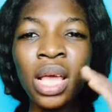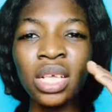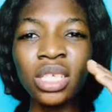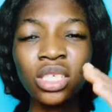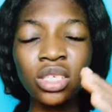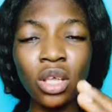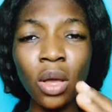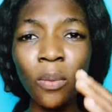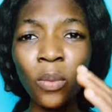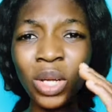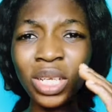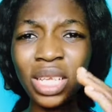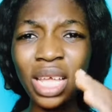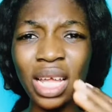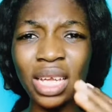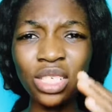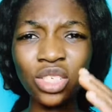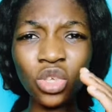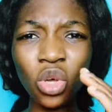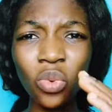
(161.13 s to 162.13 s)
Someone
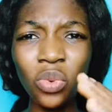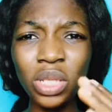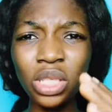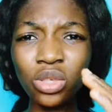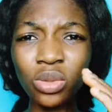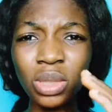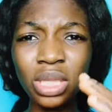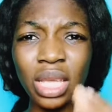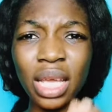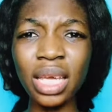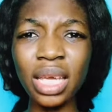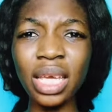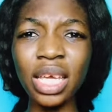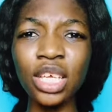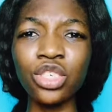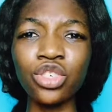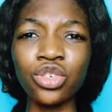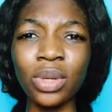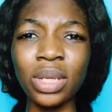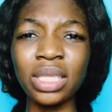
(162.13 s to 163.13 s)
that is going to take
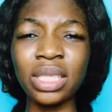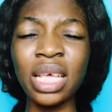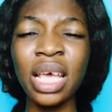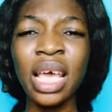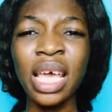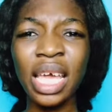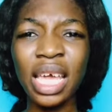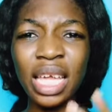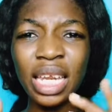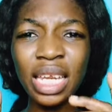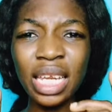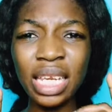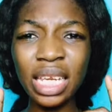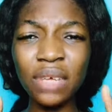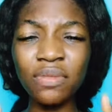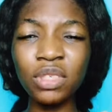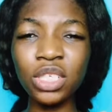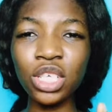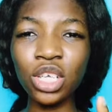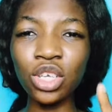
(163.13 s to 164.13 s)
interest in
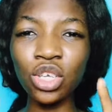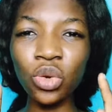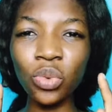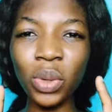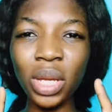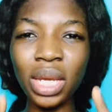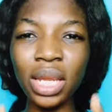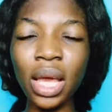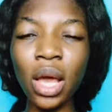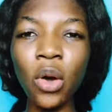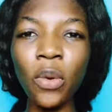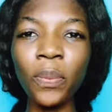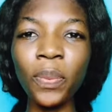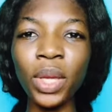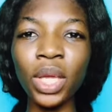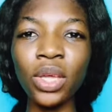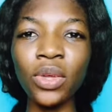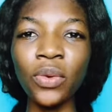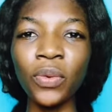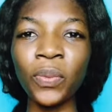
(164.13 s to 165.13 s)
lifting you, in
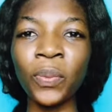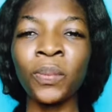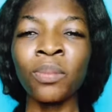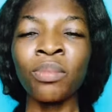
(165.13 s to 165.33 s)
helping you.